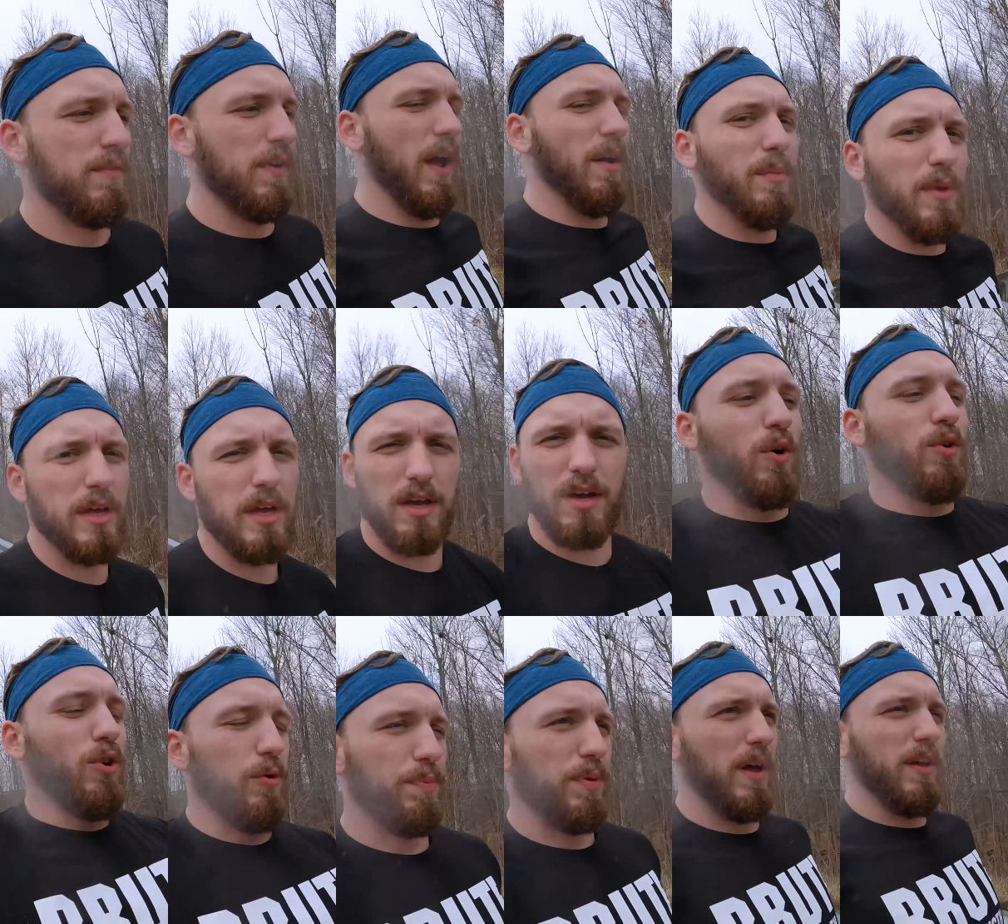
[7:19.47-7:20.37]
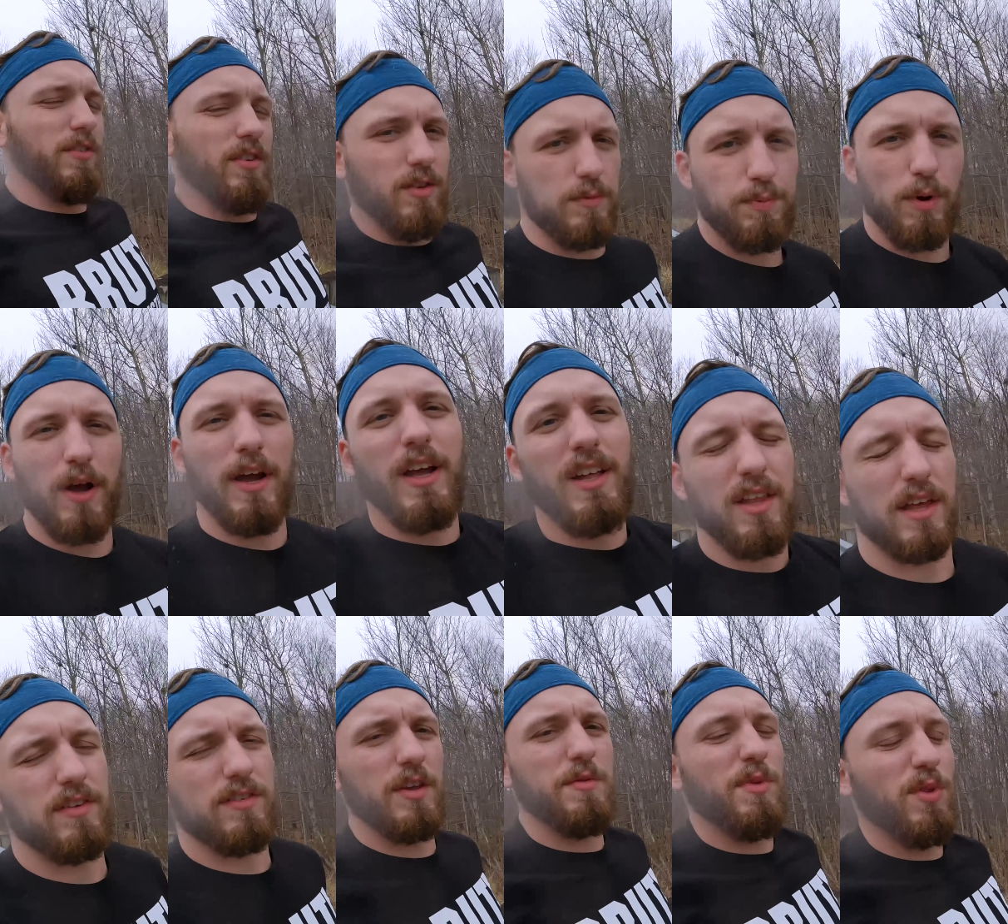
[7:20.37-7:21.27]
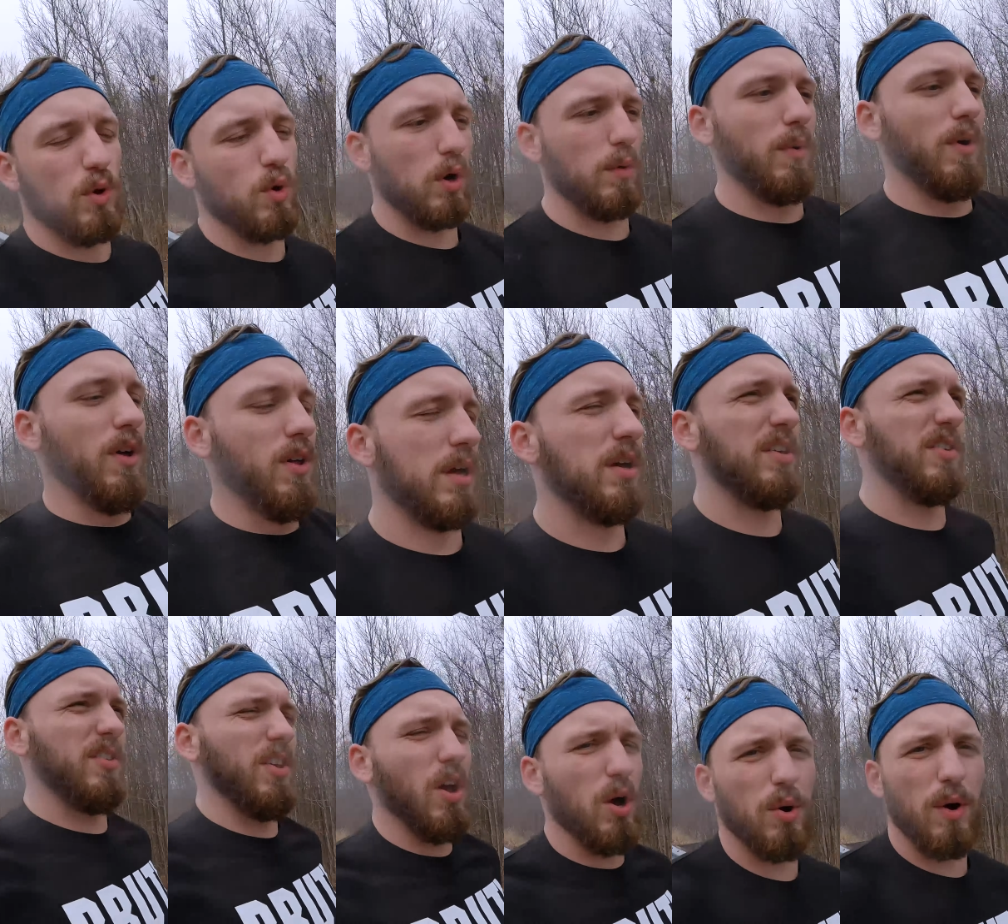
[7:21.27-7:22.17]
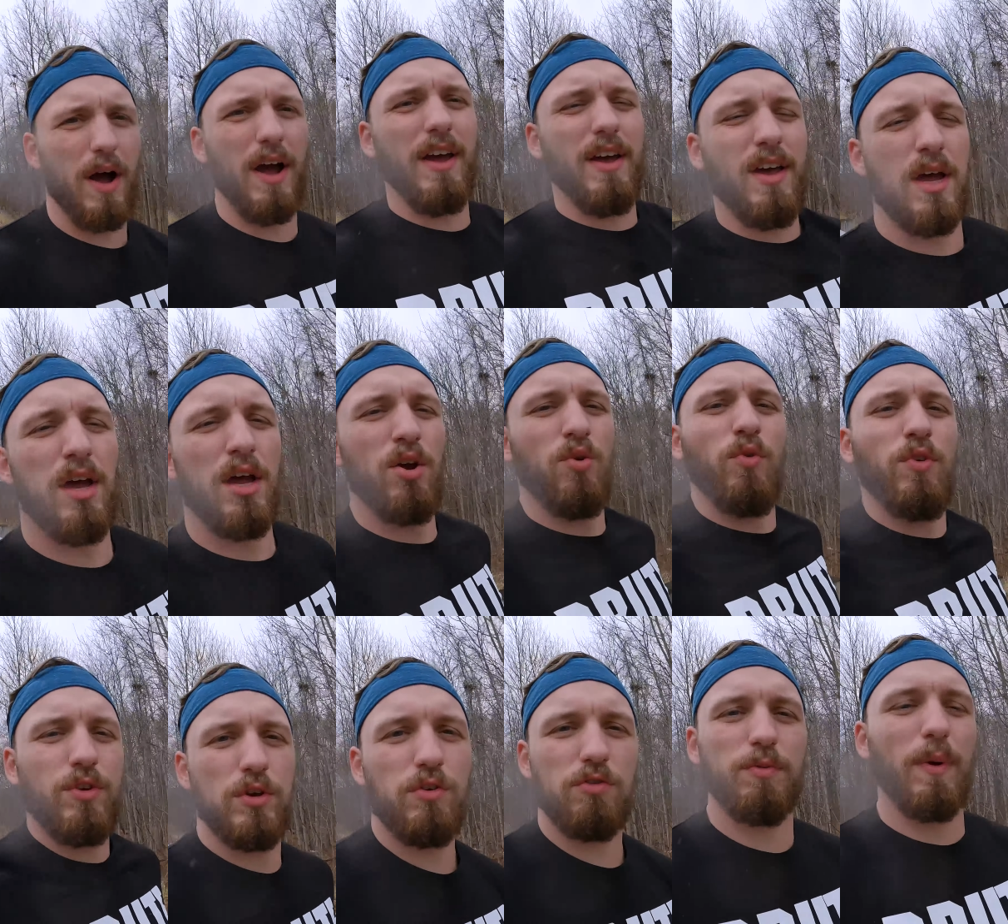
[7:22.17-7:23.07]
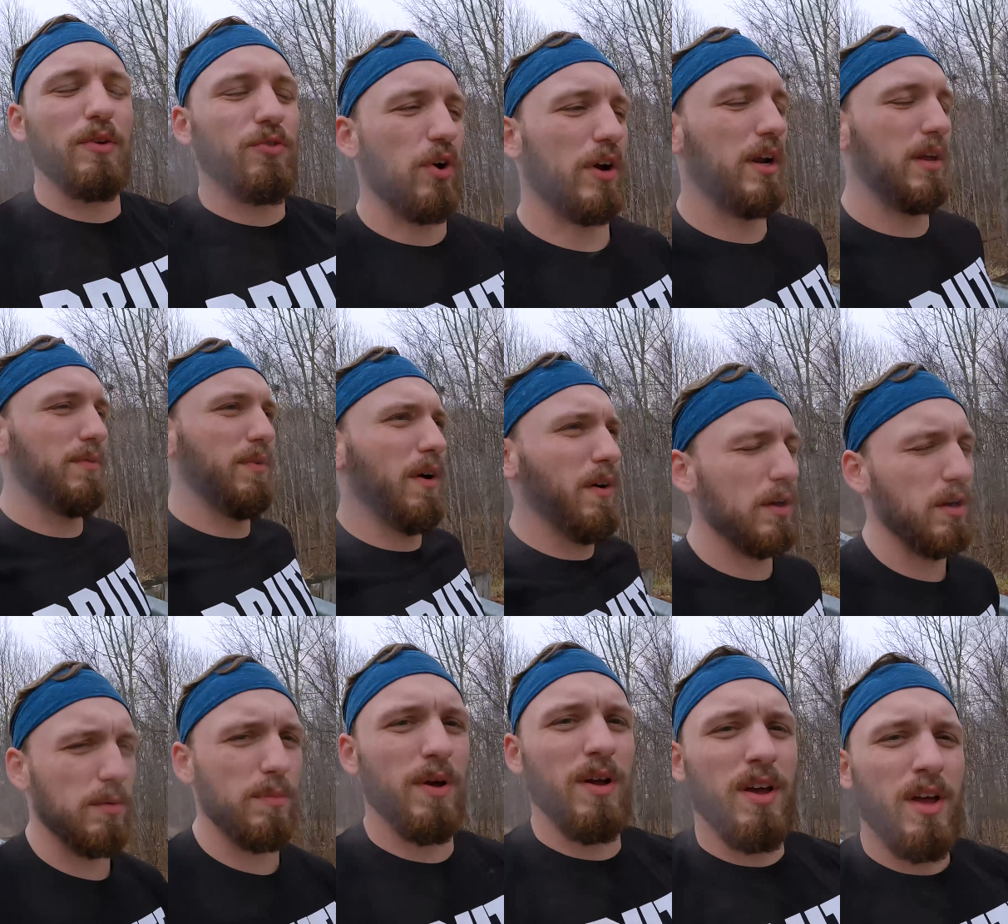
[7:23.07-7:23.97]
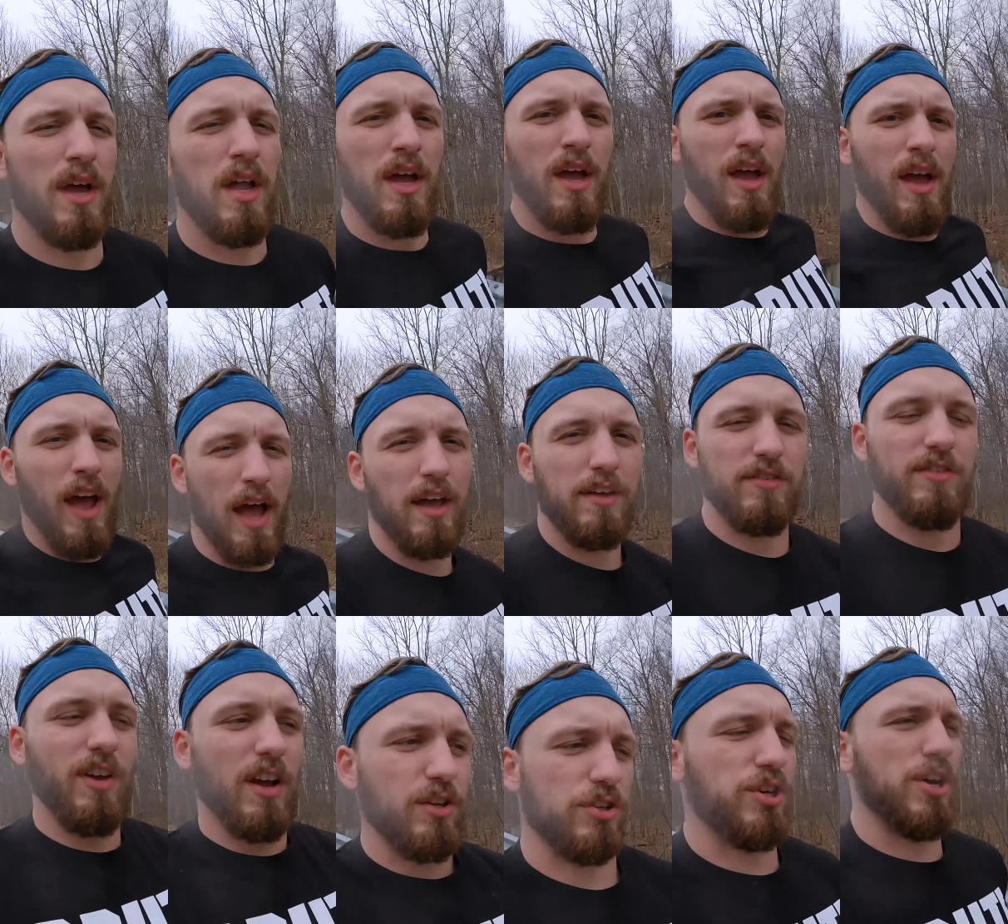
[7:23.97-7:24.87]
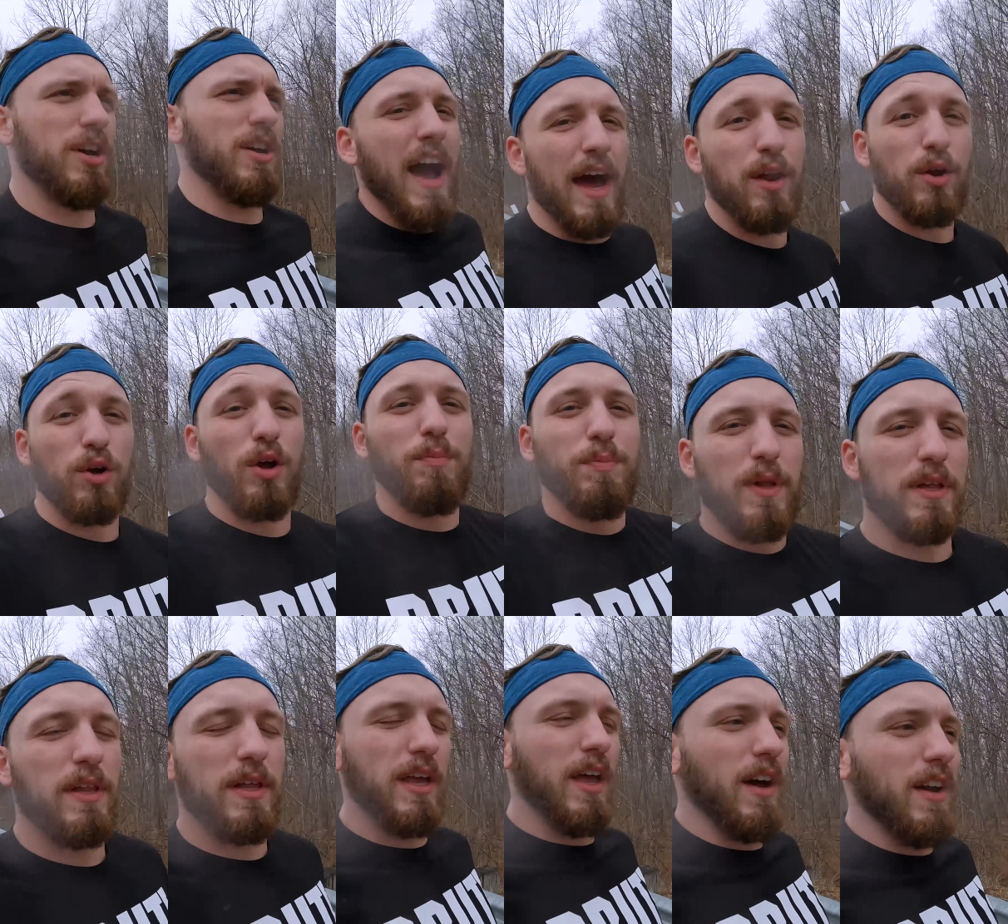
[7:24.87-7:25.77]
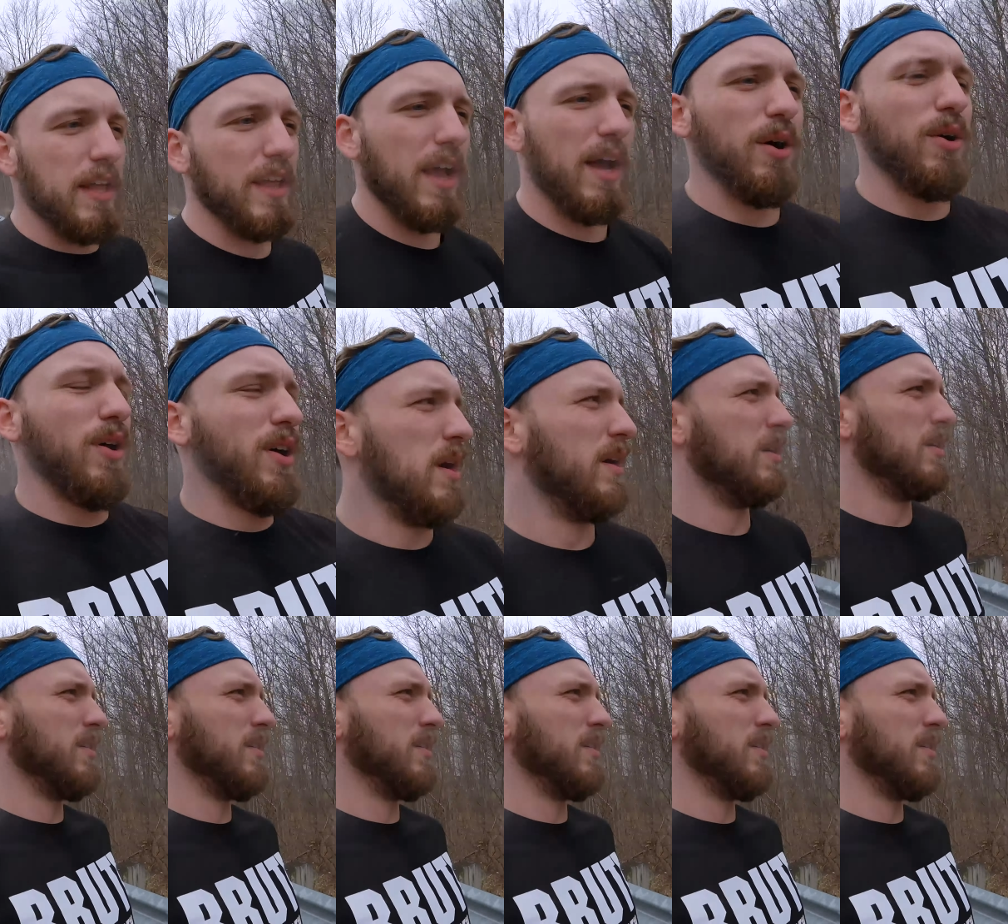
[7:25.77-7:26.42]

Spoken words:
family, going new places, probably getting less sleep than normal, so I reduce my training volume as such. I don't completely cut it out,